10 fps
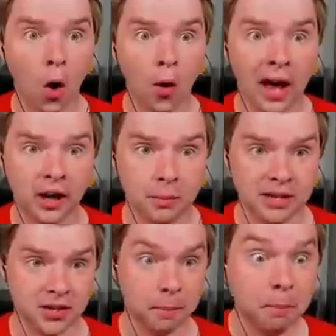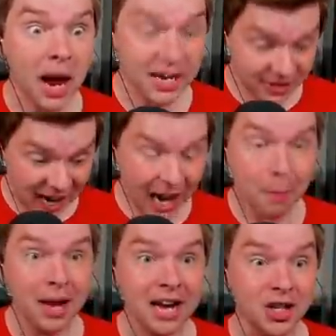Oh, that could be some big
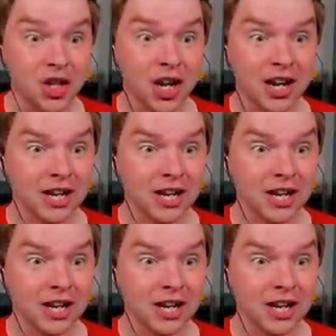damage.